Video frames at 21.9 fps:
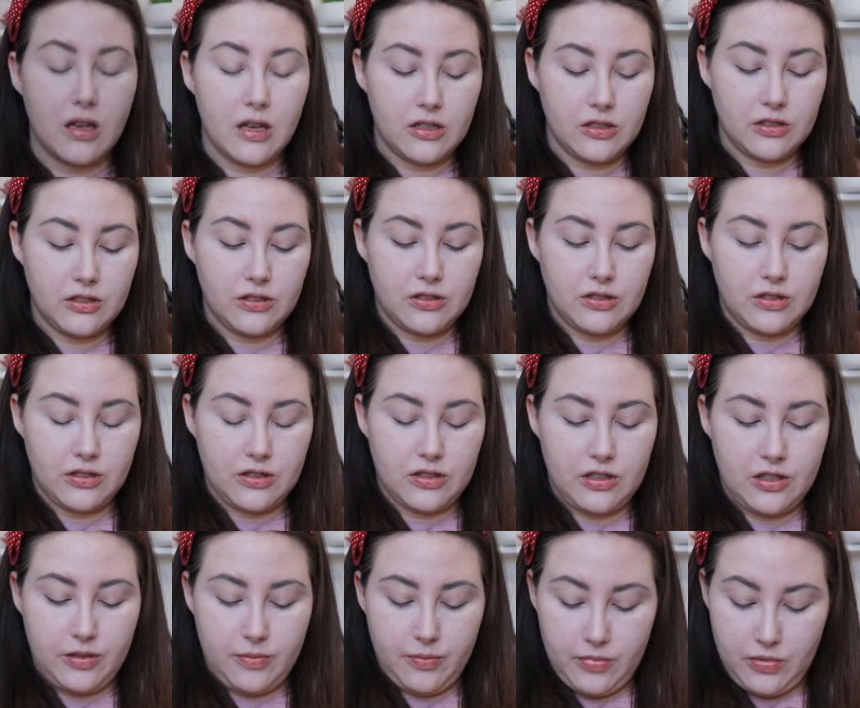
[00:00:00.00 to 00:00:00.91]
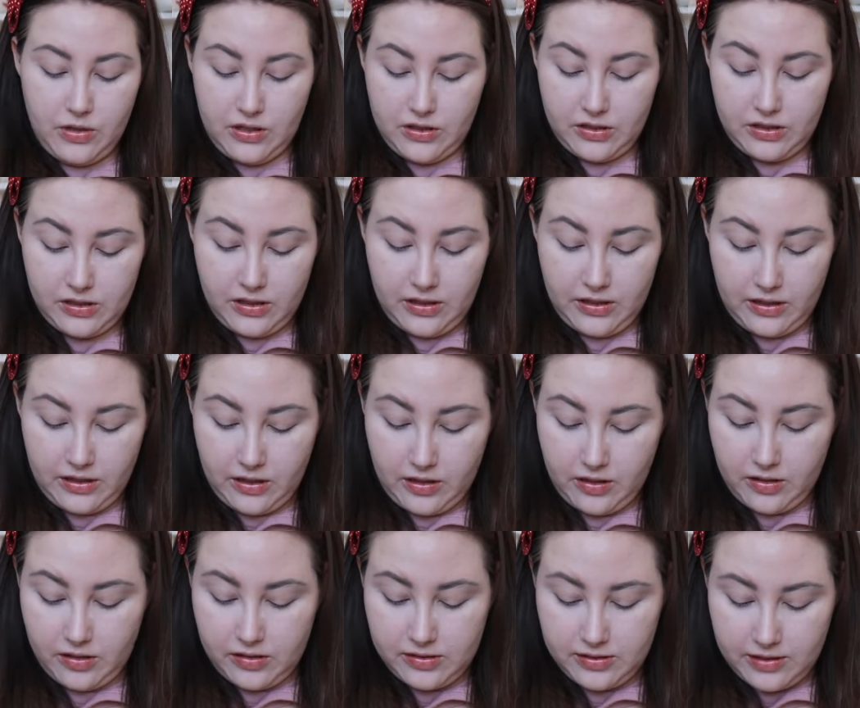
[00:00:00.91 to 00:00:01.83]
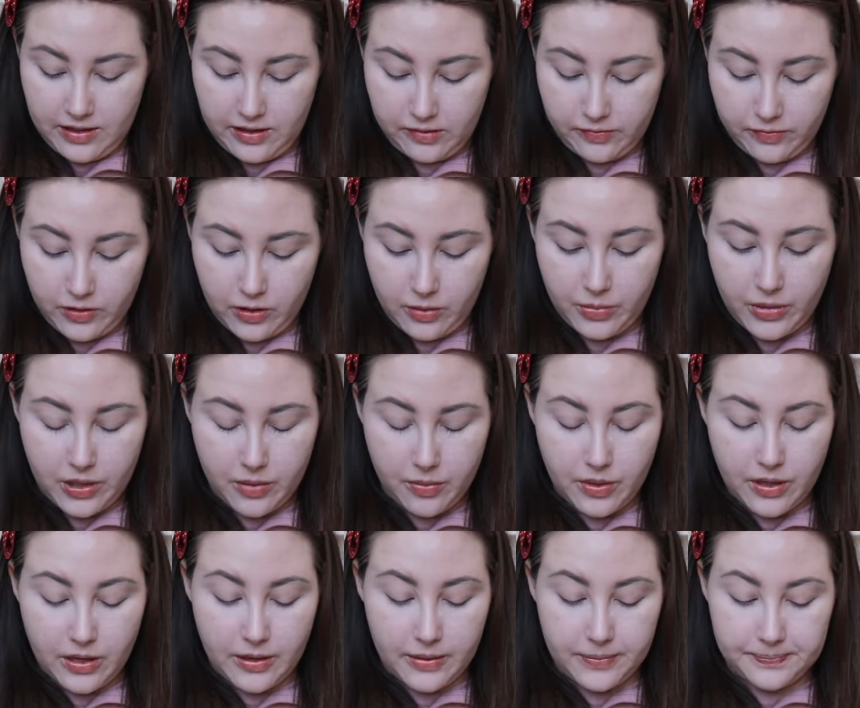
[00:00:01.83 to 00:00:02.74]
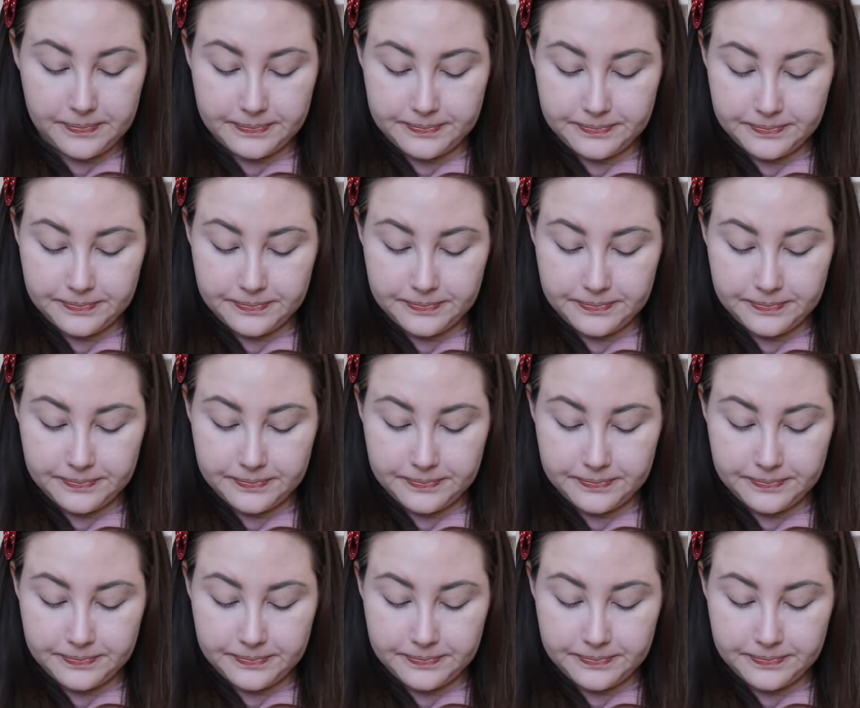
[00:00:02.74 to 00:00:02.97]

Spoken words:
it's just a cheap brush that I got a set from eBay.